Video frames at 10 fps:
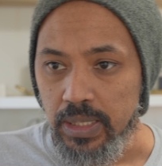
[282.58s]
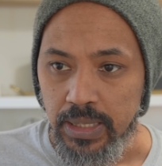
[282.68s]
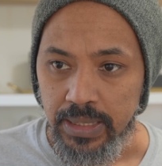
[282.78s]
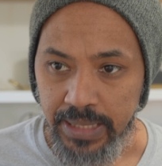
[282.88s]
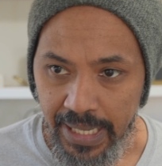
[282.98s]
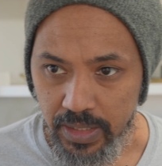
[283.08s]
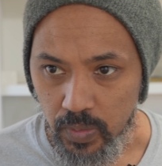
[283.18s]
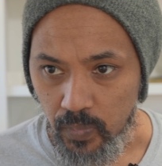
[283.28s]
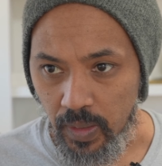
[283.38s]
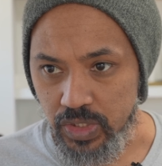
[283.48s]
Then
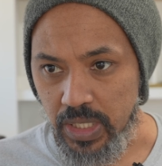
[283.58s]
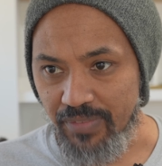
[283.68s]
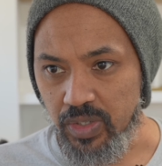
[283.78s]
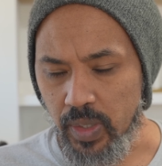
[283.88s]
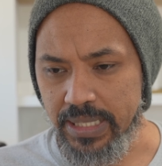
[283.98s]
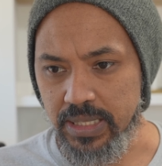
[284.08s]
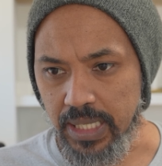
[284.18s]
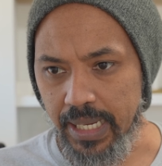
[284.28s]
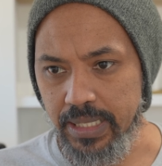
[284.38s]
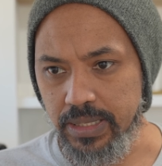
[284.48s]
once you have the right
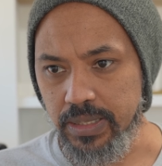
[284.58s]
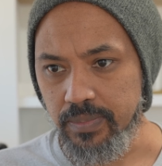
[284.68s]
size,